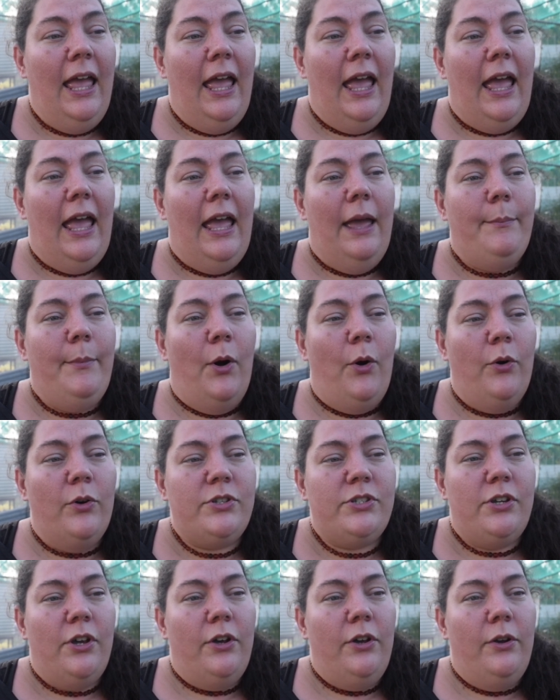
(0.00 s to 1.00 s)
am
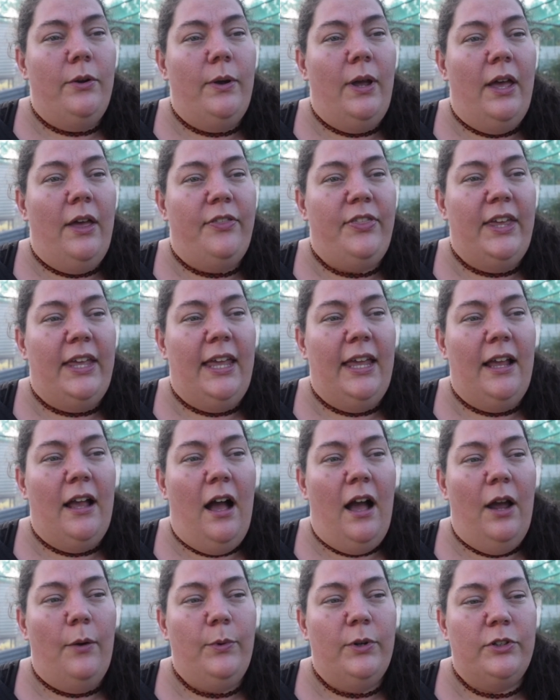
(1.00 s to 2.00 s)
also thinking
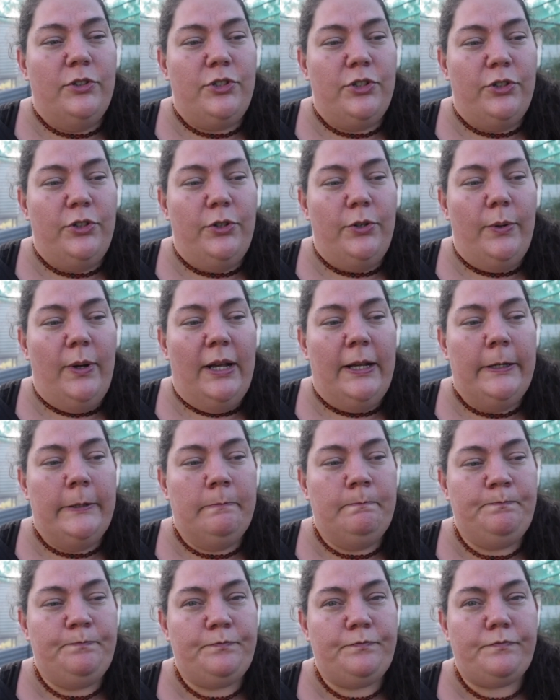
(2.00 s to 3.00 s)
I will do
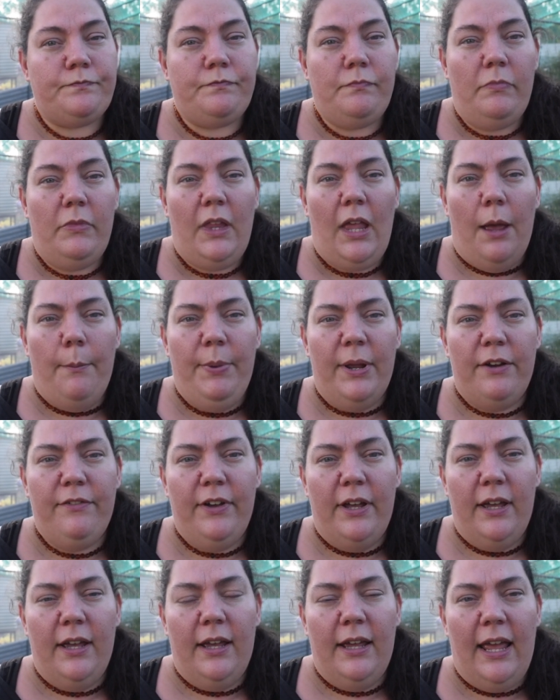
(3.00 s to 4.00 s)
a bit of
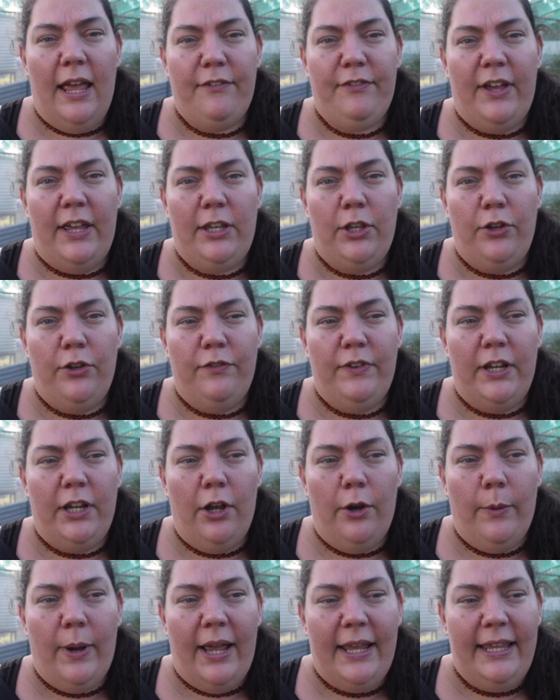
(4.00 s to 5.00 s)
a FAQ
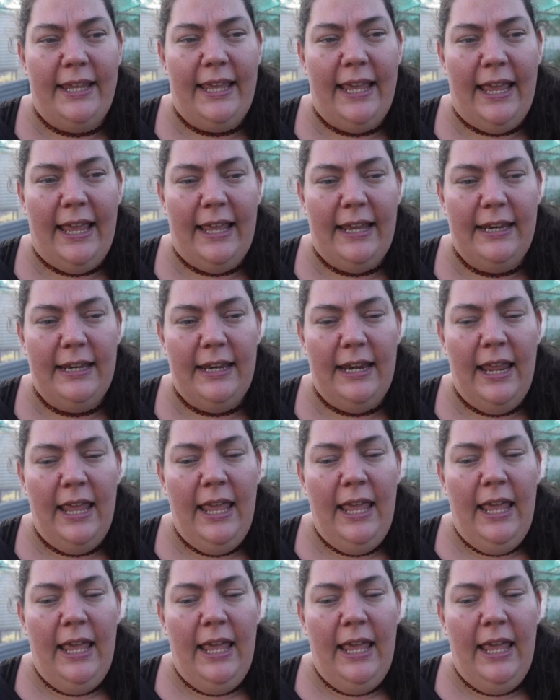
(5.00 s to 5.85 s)
video again,